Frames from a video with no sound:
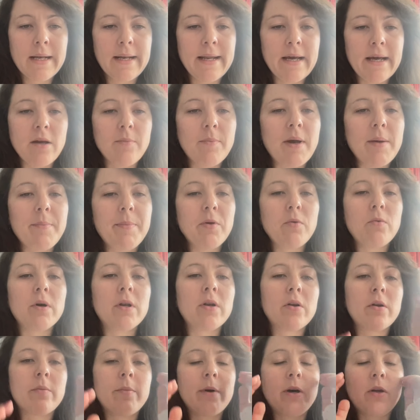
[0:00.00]
Now, you might be
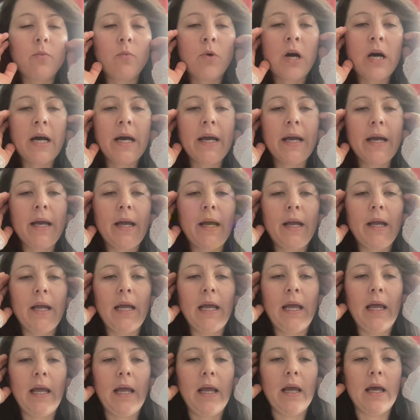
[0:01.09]
wondering about why
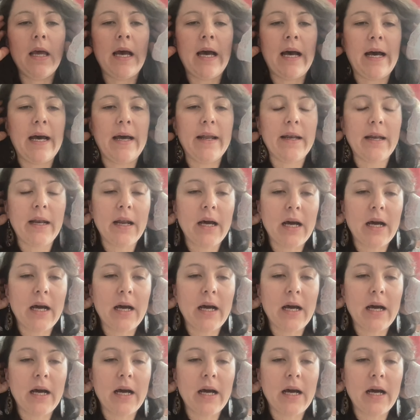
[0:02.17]
a ad